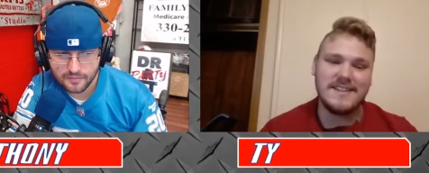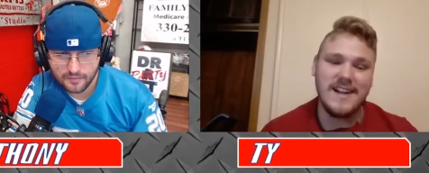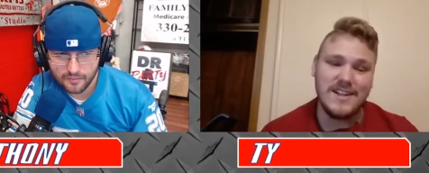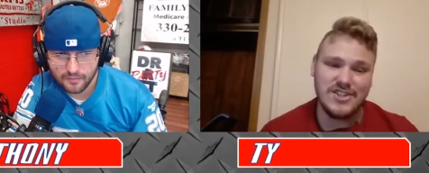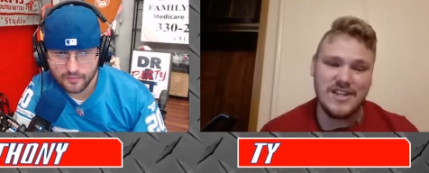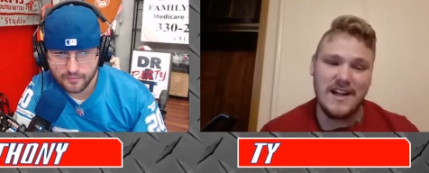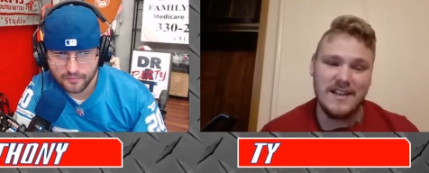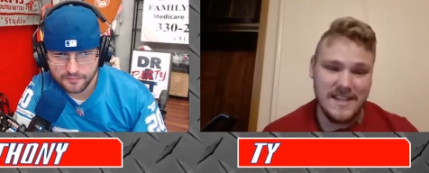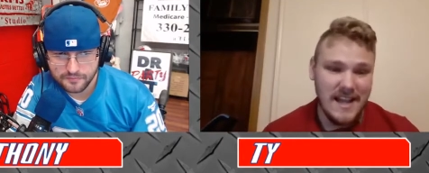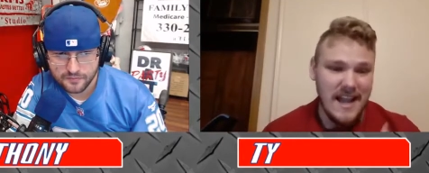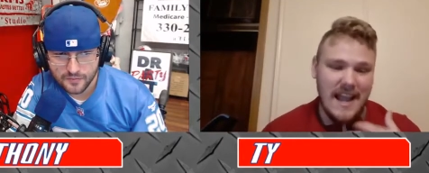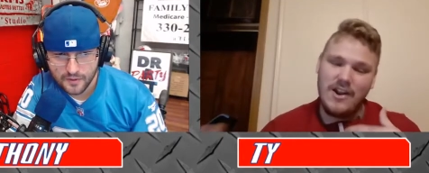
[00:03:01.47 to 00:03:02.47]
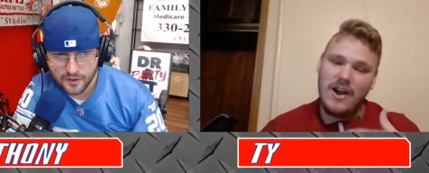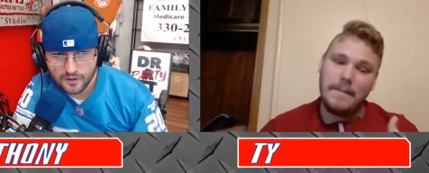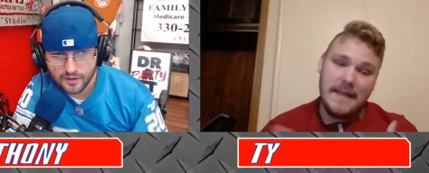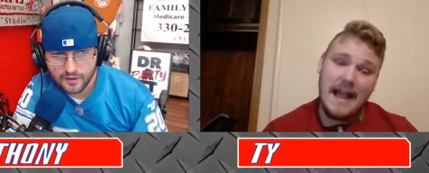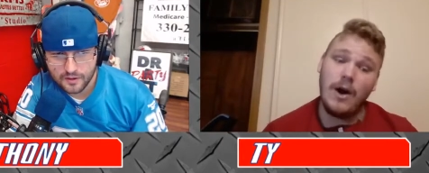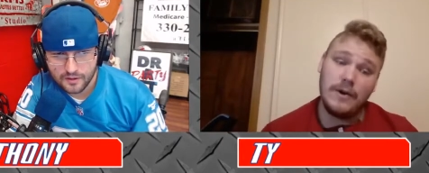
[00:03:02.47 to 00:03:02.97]
Speaker 1: it into touchdowns and
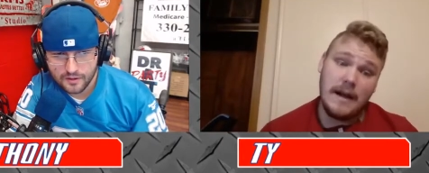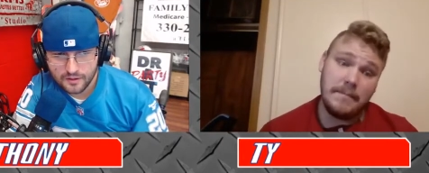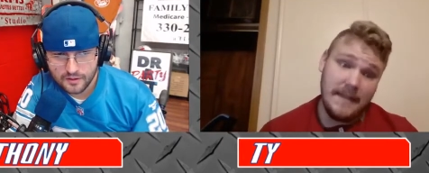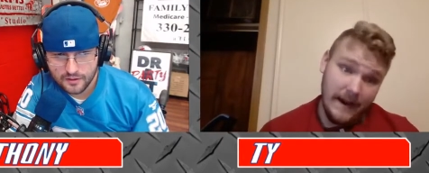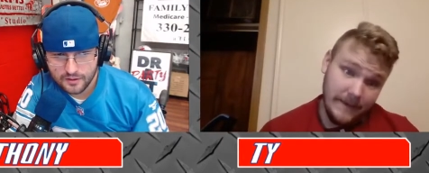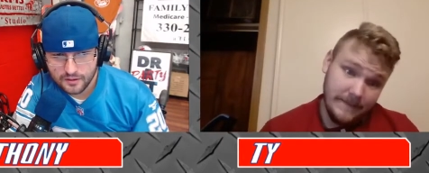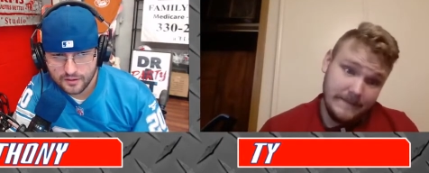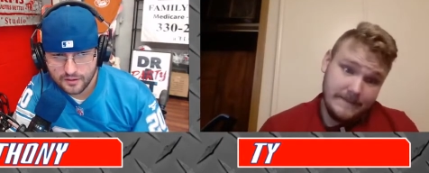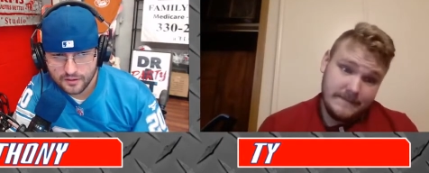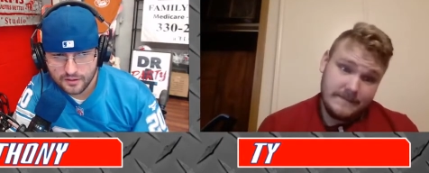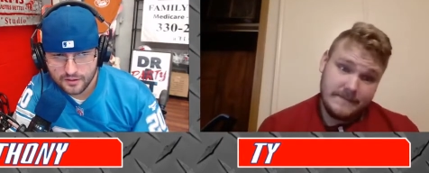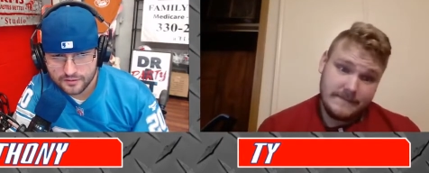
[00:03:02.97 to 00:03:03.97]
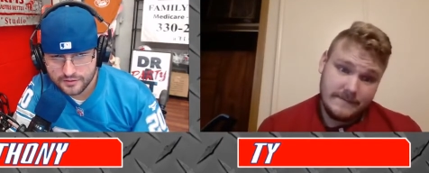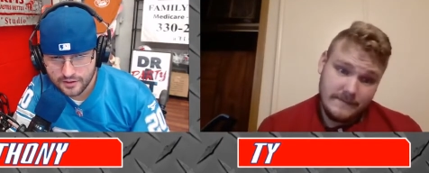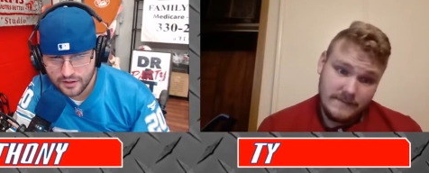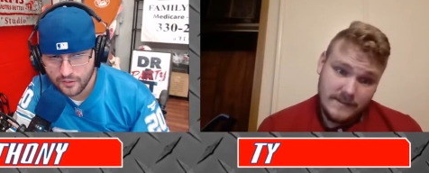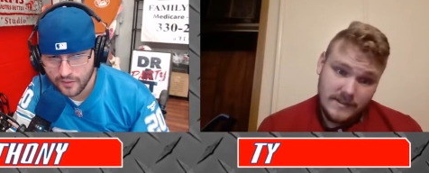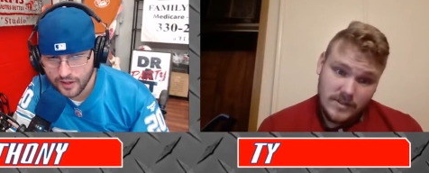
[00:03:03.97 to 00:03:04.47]
not be held up there?
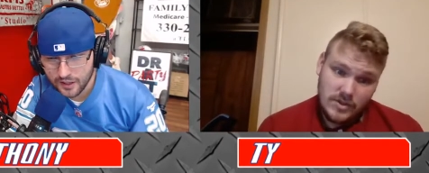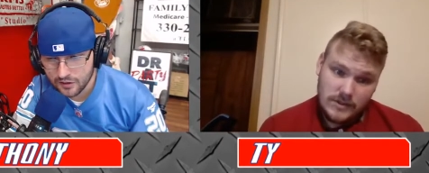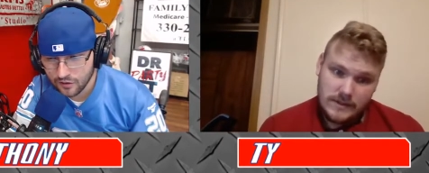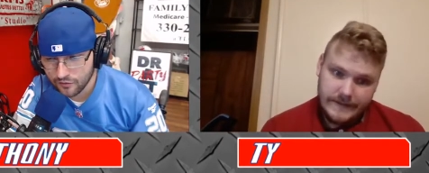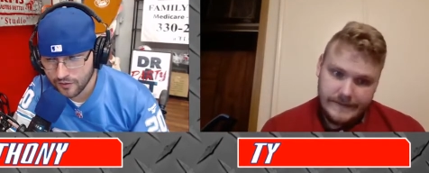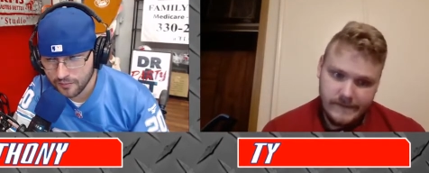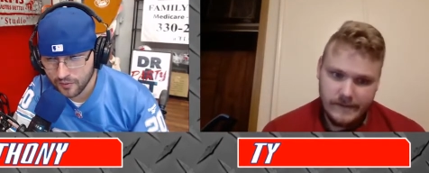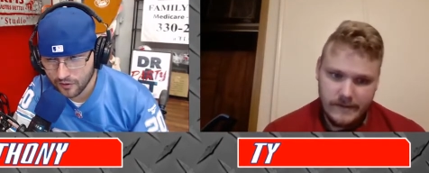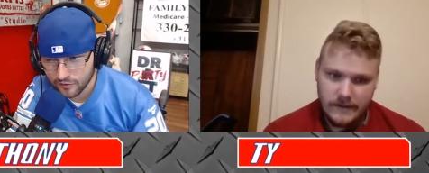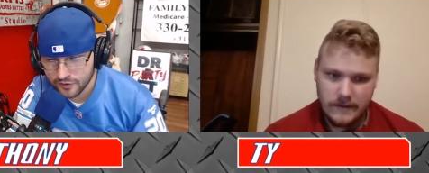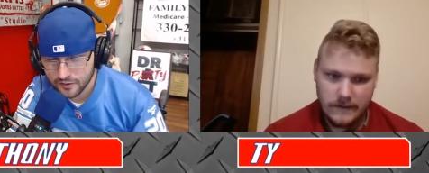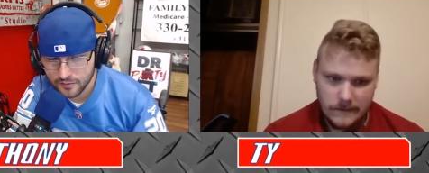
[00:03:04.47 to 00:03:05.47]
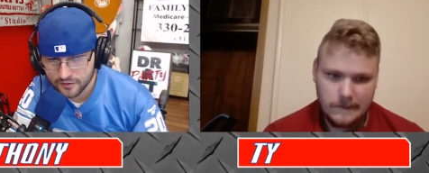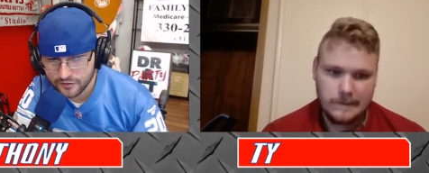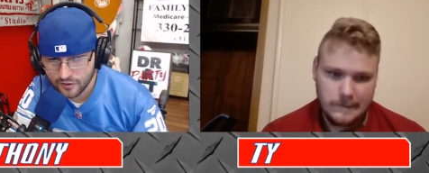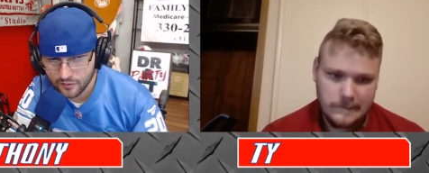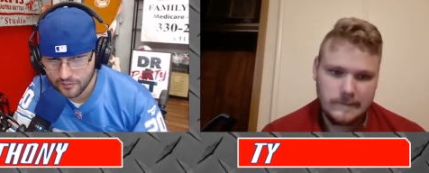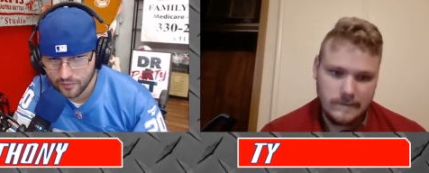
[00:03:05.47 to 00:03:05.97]
Speaker 2: situational football is going to be so
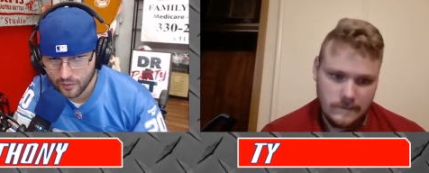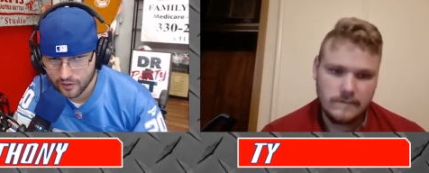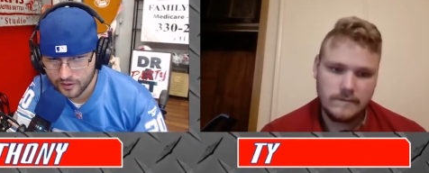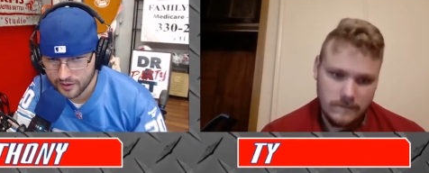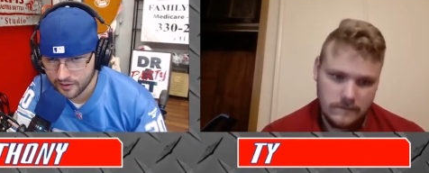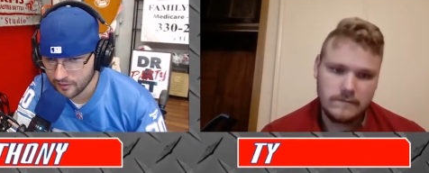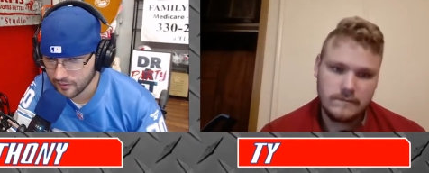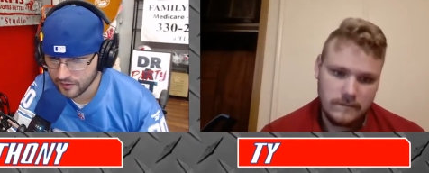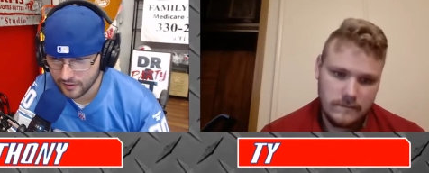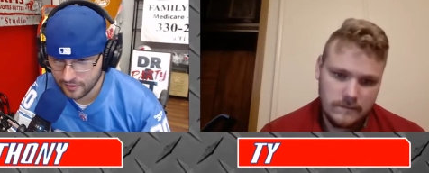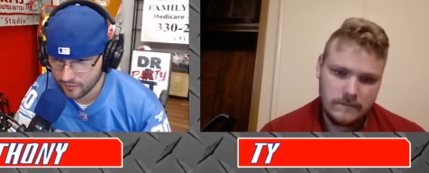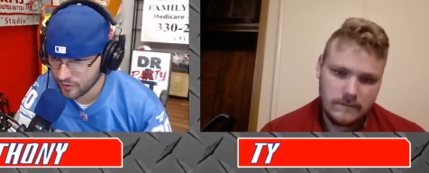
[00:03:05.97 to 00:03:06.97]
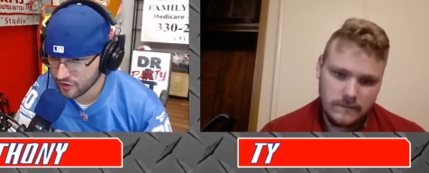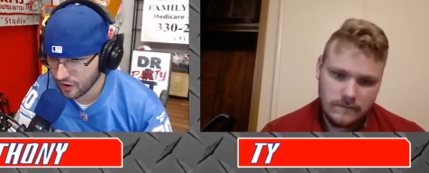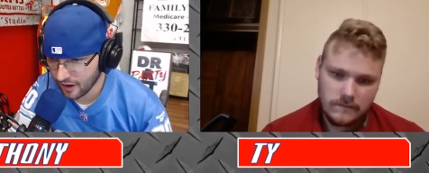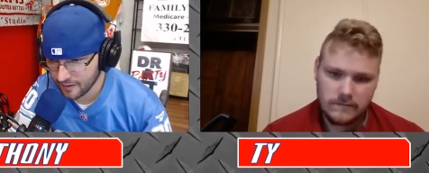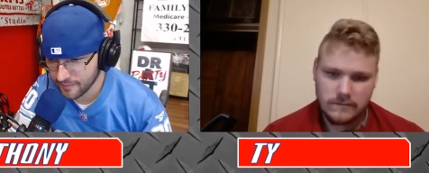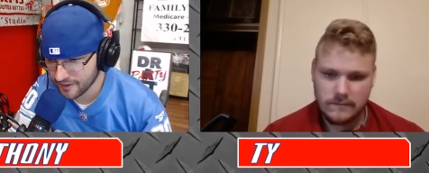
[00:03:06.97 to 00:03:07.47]
important. And, and we talk
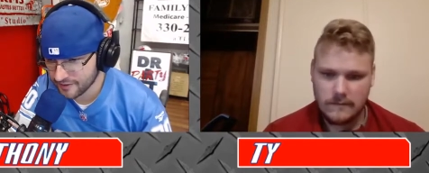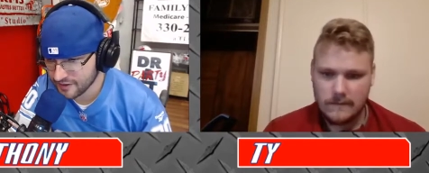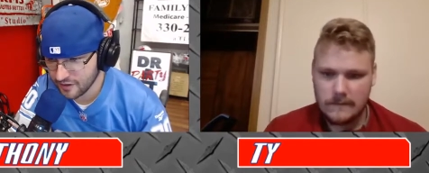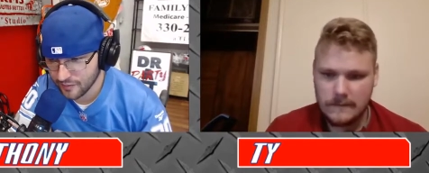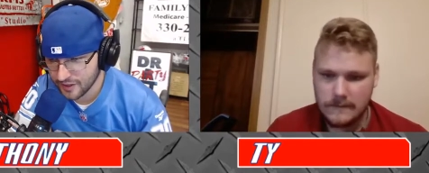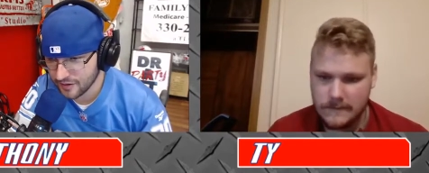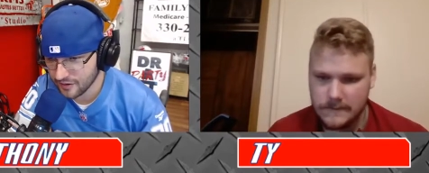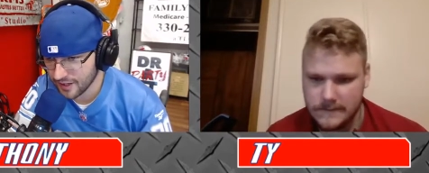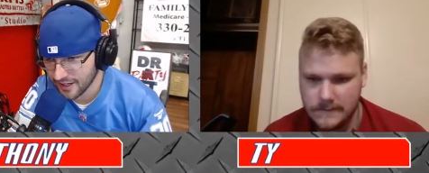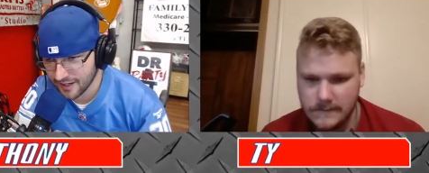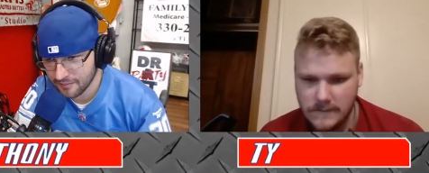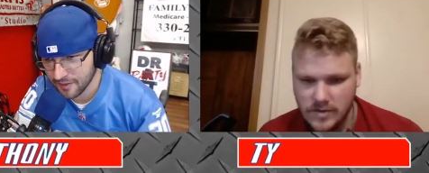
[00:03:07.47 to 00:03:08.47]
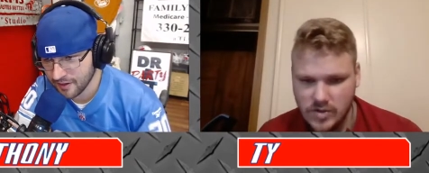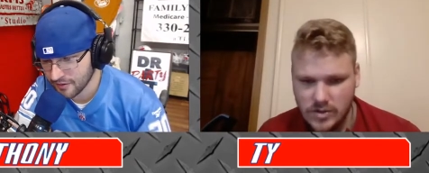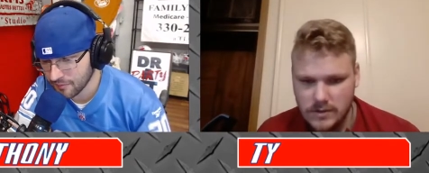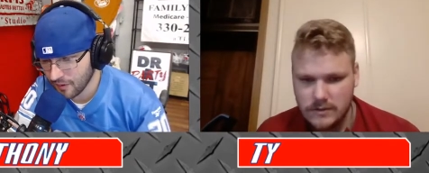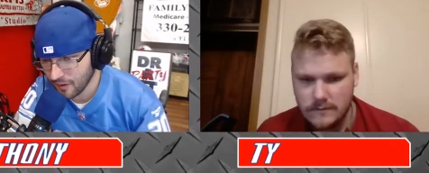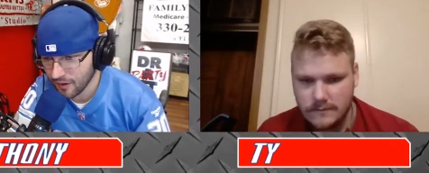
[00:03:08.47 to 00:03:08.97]
about situational hitting in
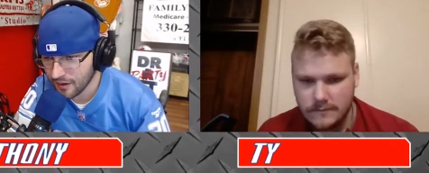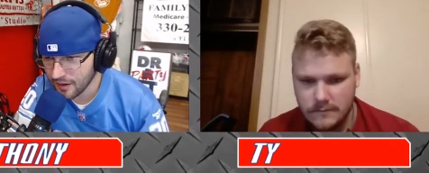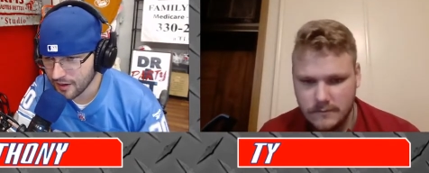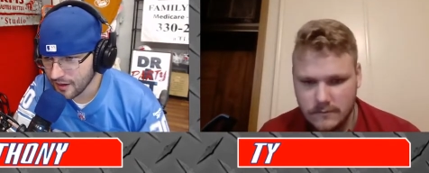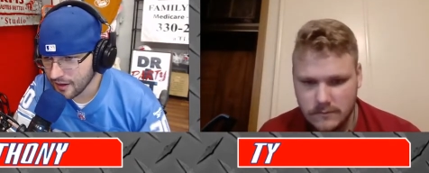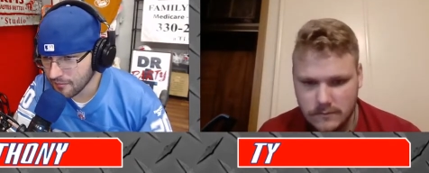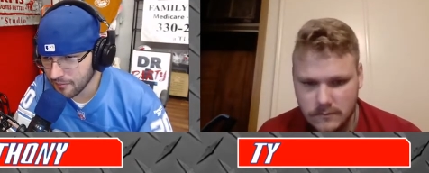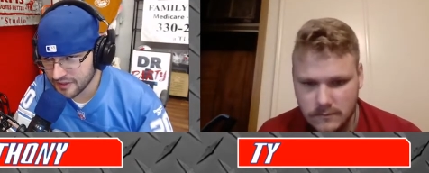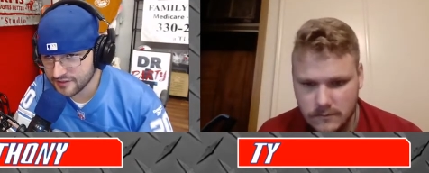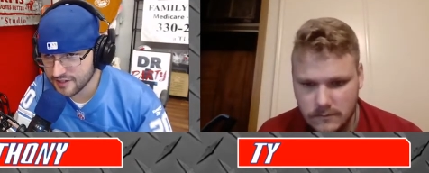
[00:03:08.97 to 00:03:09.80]
baseball, but